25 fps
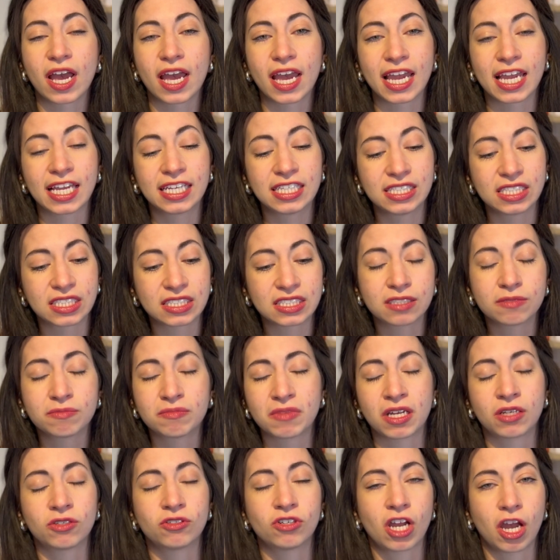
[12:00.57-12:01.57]
it doesn't
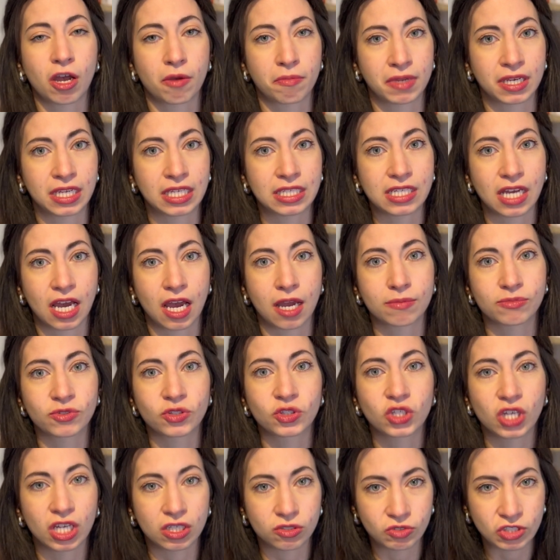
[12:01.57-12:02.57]
matter how many times
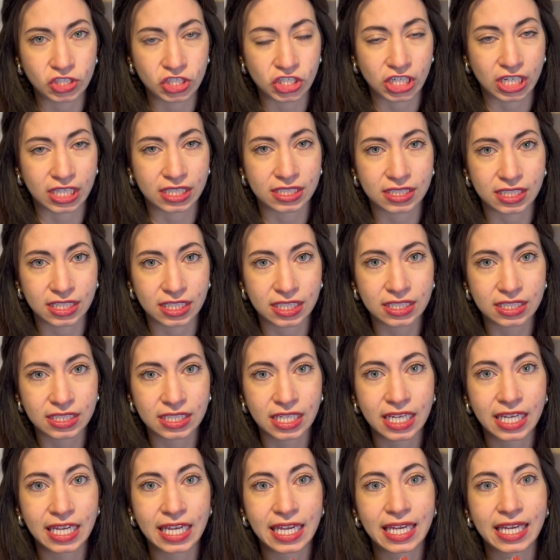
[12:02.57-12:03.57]
you get rejected.
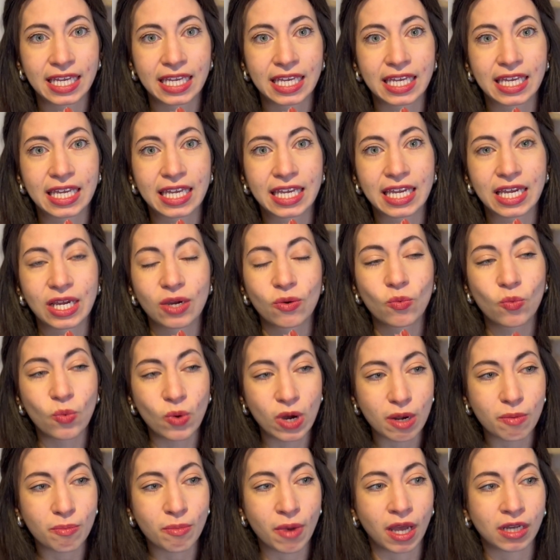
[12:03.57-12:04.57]

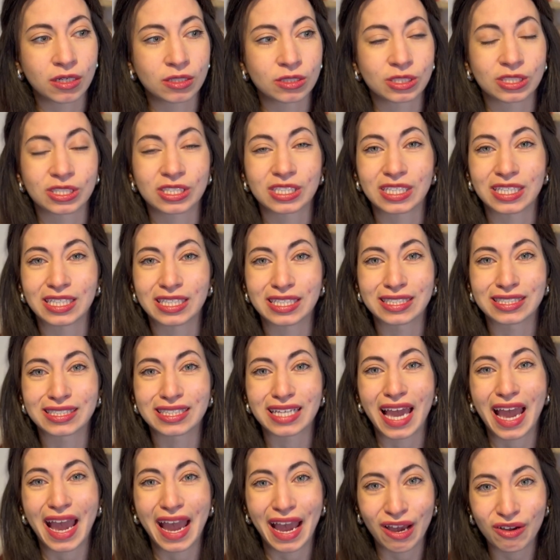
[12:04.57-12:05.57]
What matters
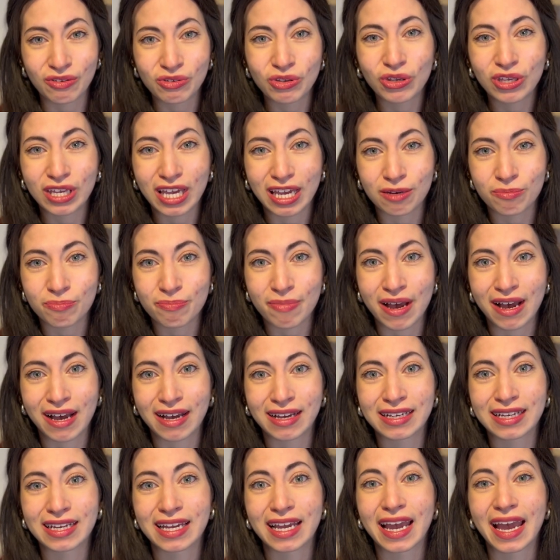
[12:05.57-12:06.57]
is how you get
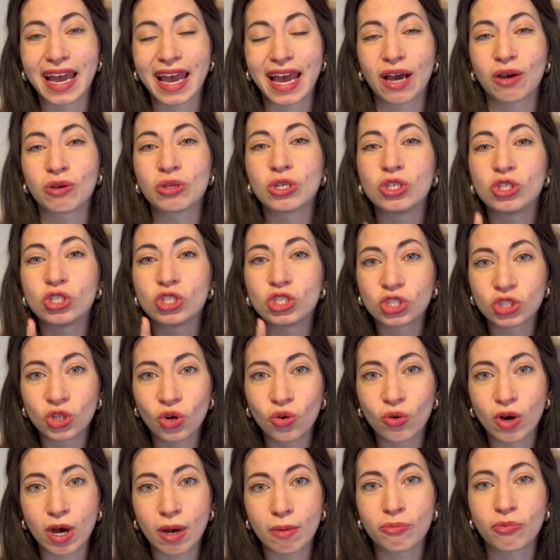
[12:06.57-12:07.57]
back, how you
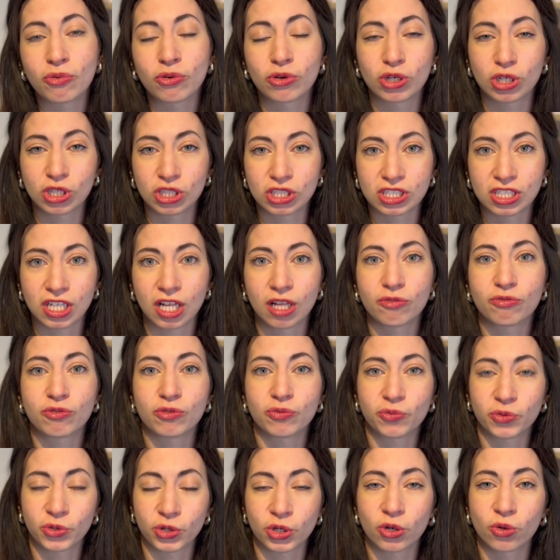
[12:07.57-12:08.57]
show up for yourself
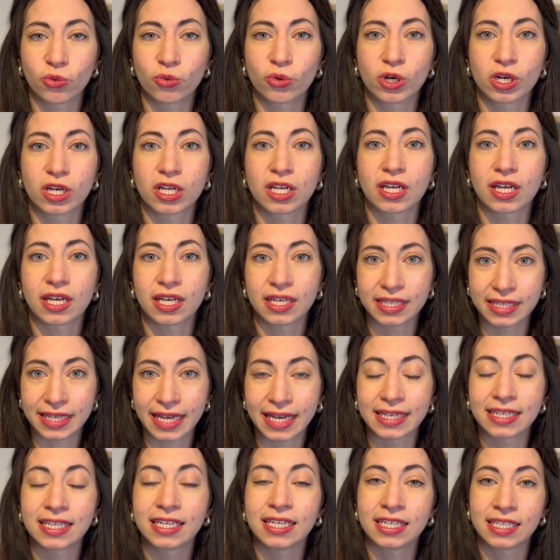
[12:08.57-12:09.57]
and for your work
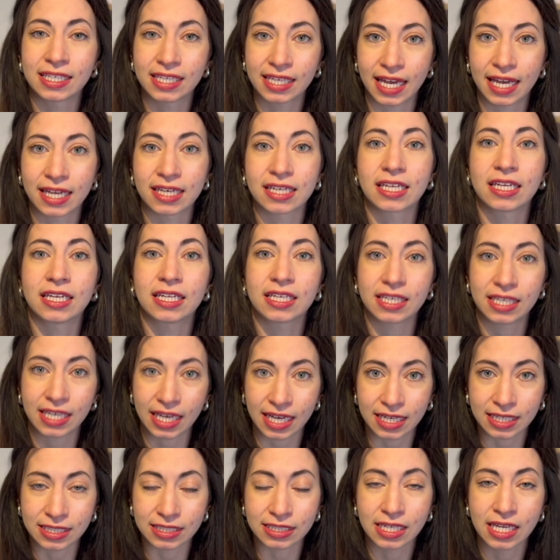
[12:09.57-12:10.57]
again and again and
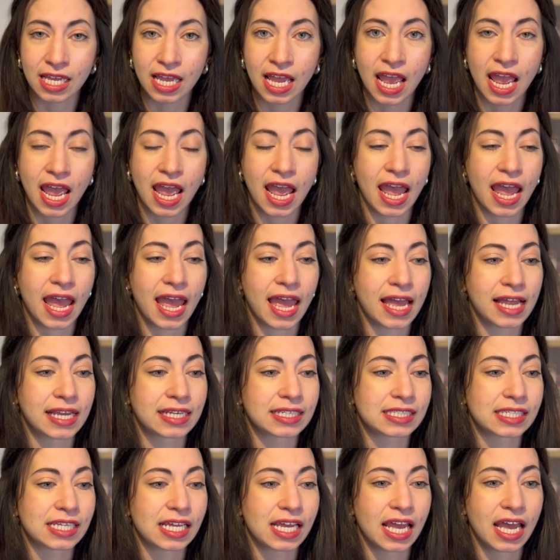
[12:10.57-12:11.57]
again,
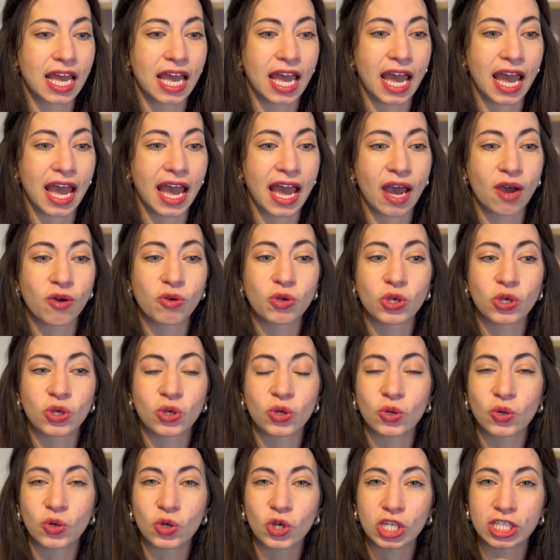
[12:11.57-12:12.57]
and how
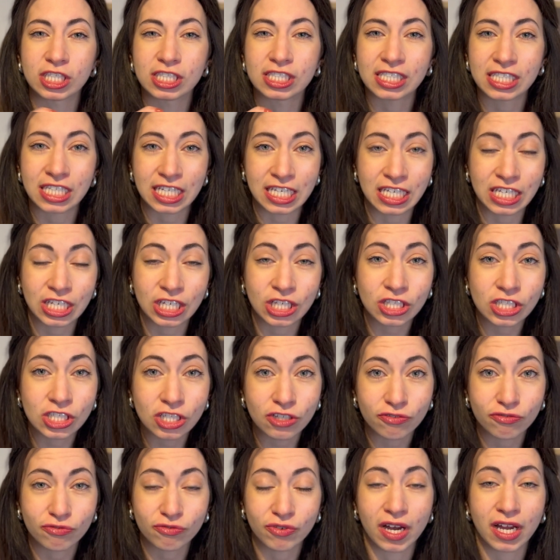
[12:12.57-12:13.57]
you continue
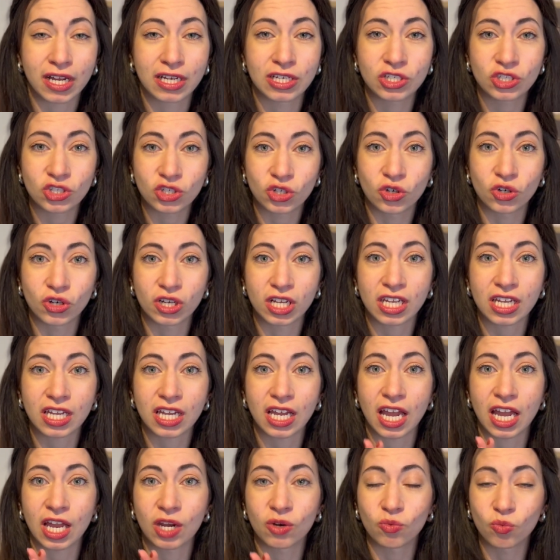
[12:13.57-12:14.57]
to find joy
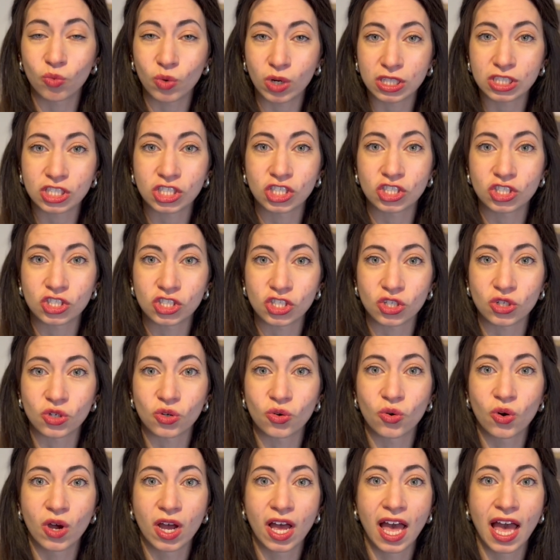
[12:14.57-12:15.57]
in what you
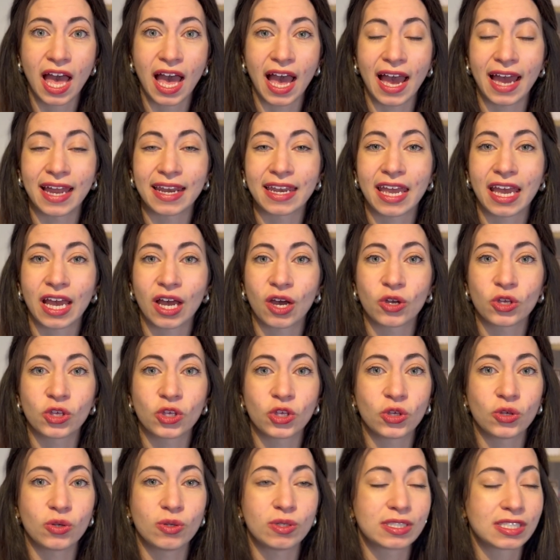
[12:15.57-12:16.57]
do, and how
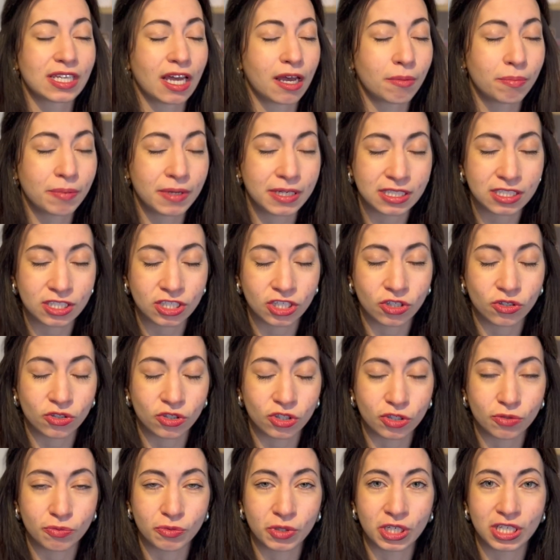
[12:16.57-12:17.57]
you tap into your
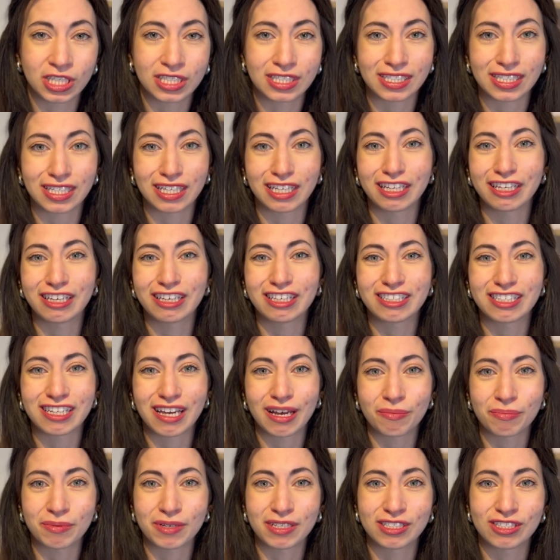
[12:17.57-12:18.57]
community, you
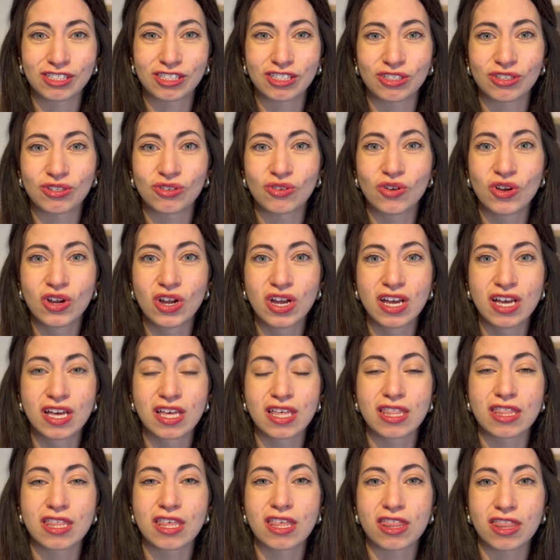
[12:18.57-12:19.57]
tap into
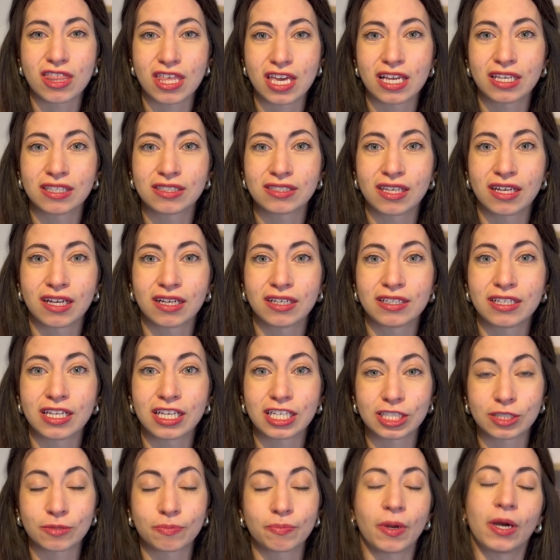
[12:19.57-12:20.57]
the things that
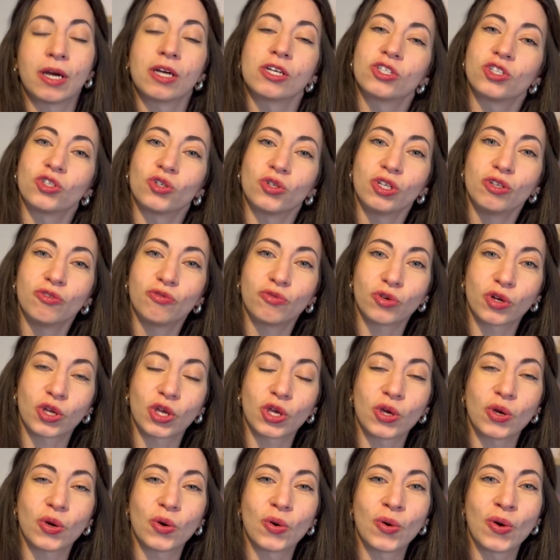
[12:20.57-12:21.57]
spark joy for
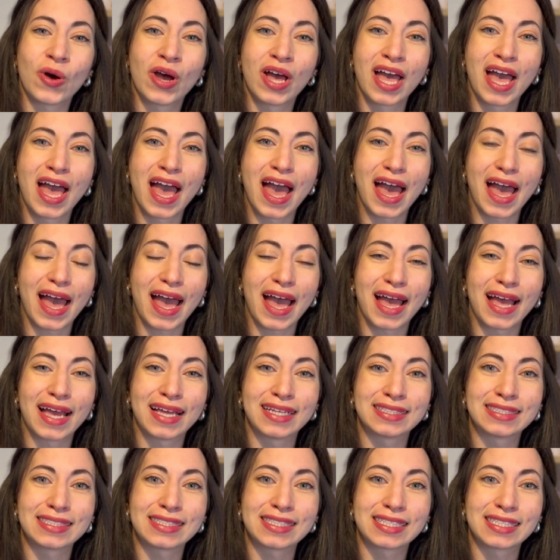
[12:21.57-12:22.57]
you,
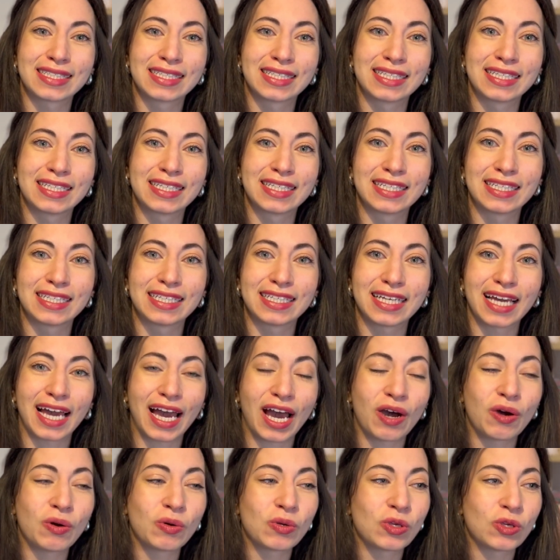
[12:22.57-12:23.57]
and
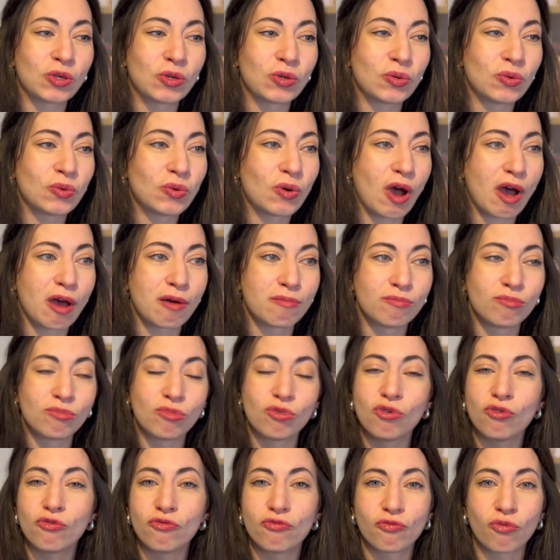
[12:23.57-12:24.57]
how you
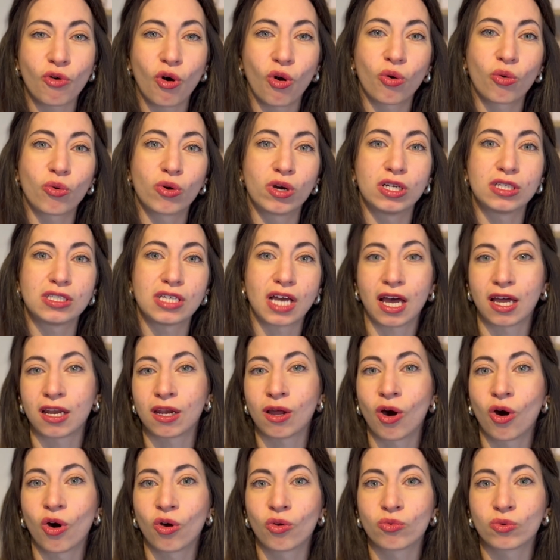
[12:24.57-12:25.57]
move forward and
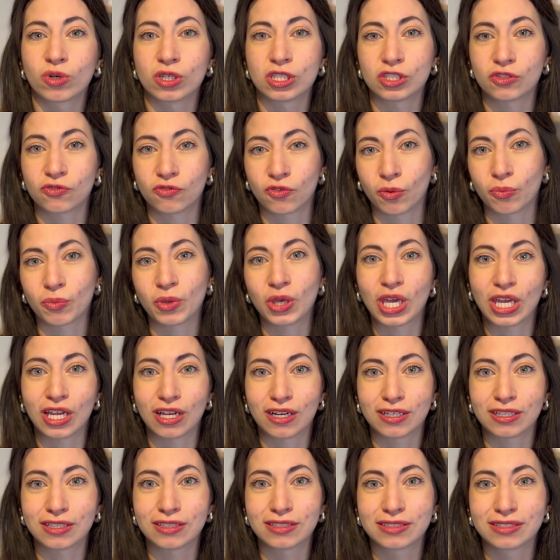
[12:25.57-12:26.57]
onwards from
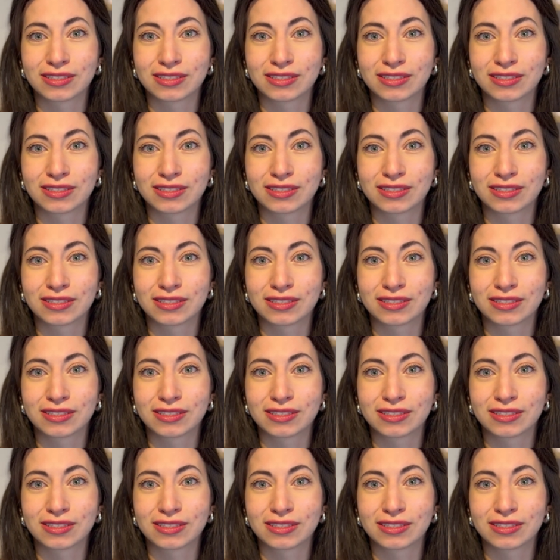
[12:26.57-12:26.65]
here.